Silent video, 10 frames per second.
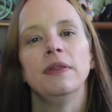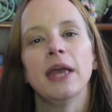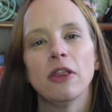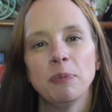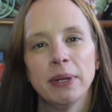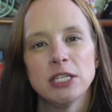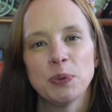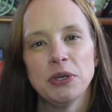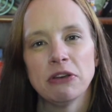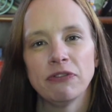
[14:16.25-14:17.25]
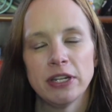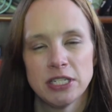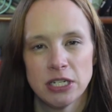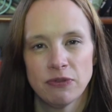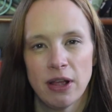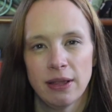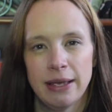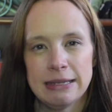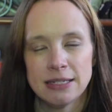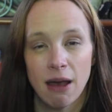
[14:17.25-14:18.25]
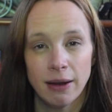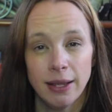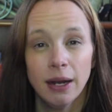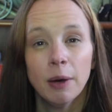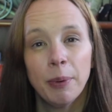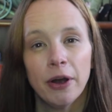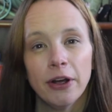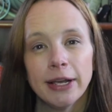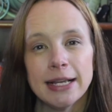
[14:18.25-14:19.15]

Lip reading: The other place where you can find Cinderella is not in a park.